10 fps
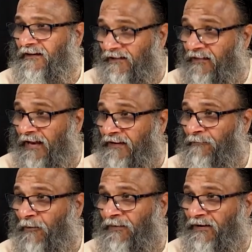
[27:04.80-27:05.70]
till
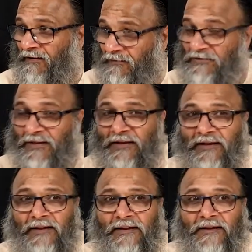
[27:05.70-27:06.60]
that moment, you see,
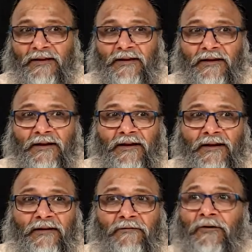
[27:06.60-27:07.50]

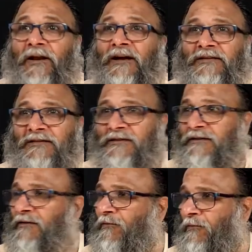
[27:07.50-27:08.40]
for last
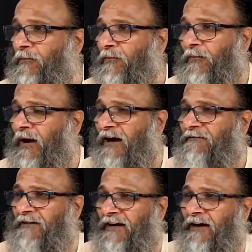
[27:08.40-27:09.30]

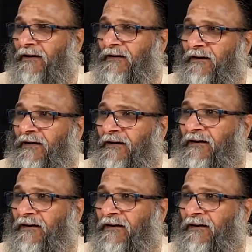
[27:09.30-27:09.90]
half an hour,